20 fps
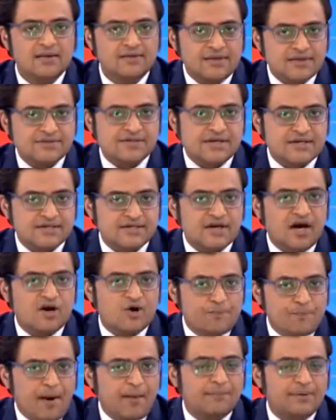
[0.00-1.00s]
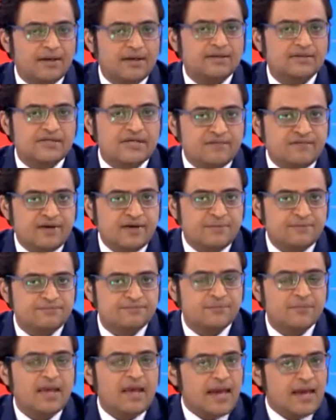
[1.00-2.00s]
This is a Republic TV
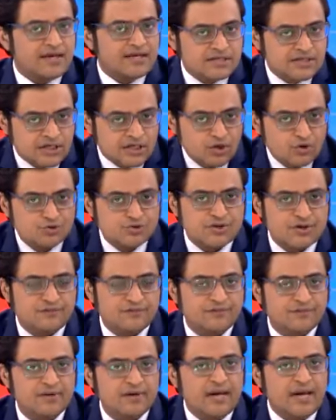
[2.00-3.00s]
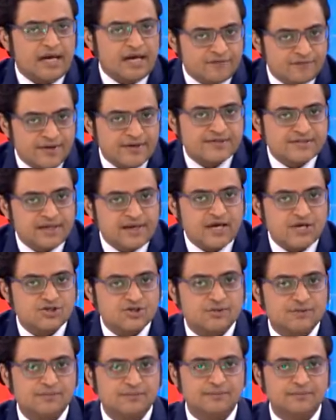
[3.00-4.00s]
exclusive
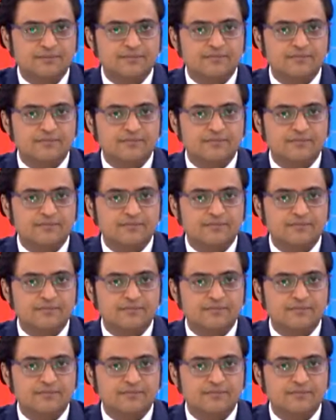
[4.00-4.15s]
investigation.